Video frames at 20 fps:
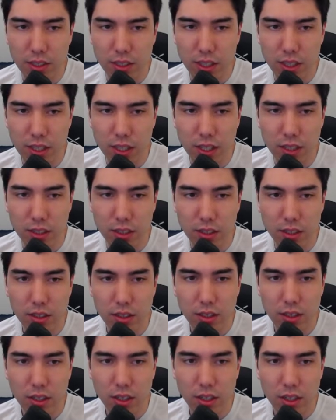then
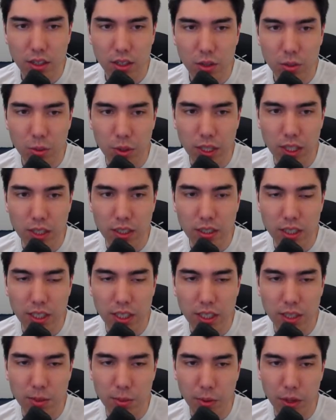queen
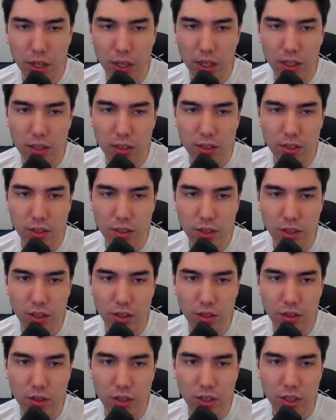takes pawn.
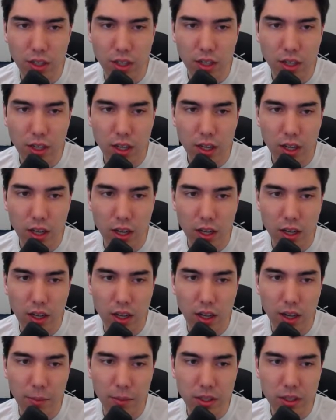So
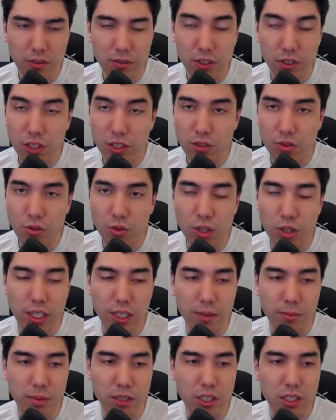I'm on the verge of
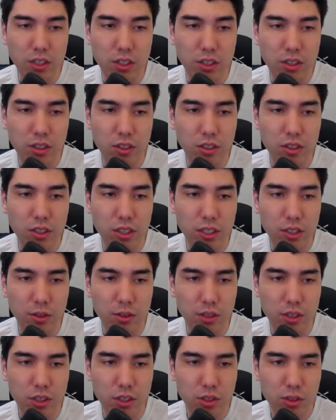winning material. He
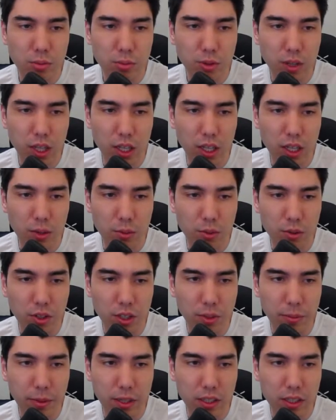was also probably
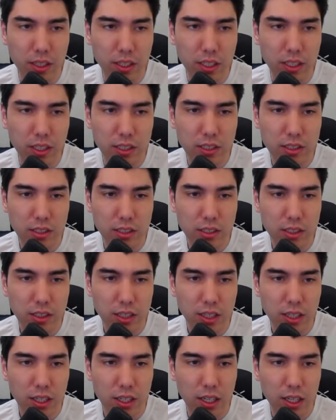worried about this,
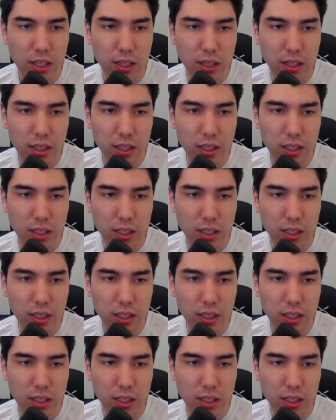and